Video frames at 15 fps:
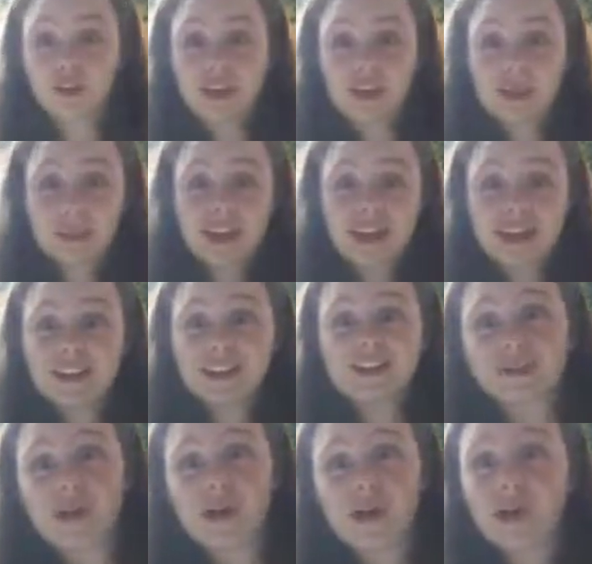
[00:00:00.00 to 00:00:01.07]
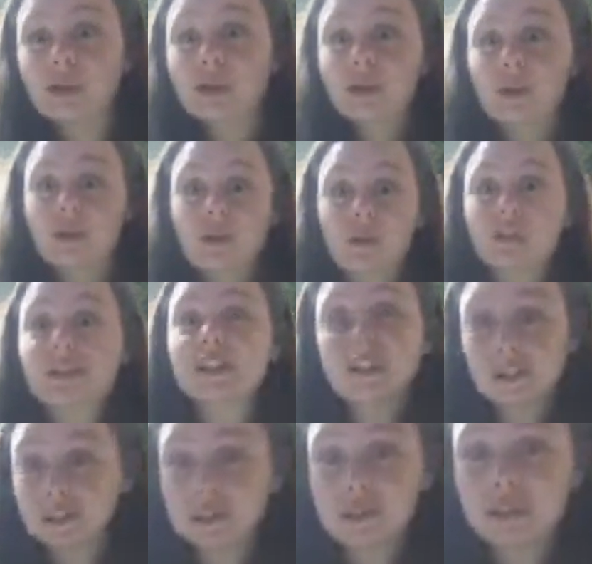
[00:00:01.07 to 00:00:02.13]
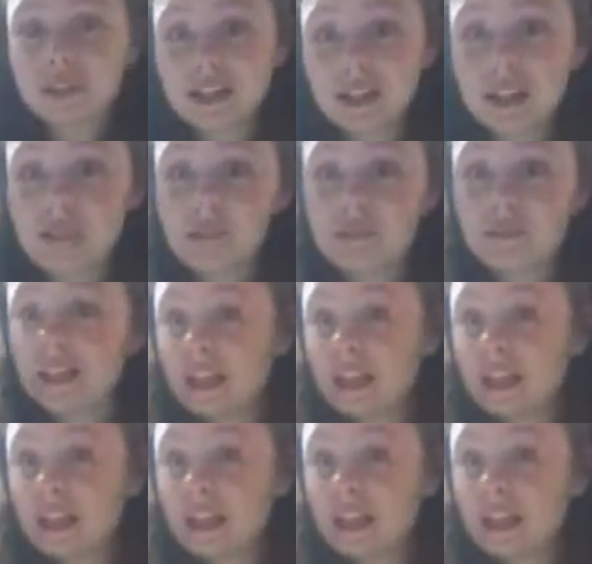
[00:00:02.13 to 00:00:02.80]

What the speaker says: cookie baking, so we're just including it